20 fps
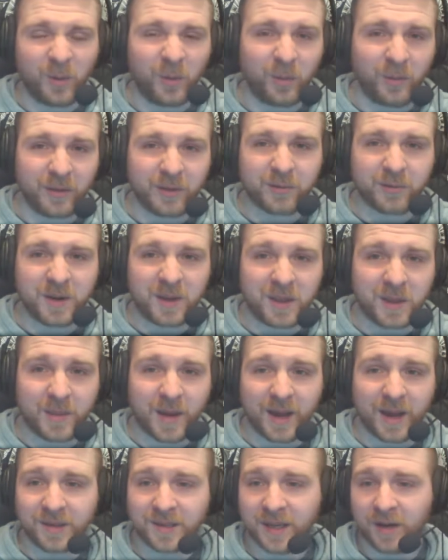all three of the
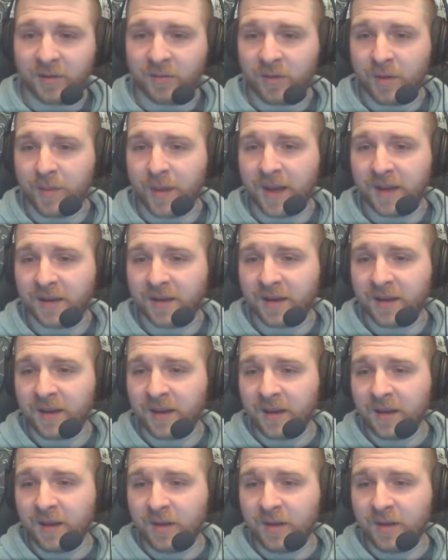battles that are remainder,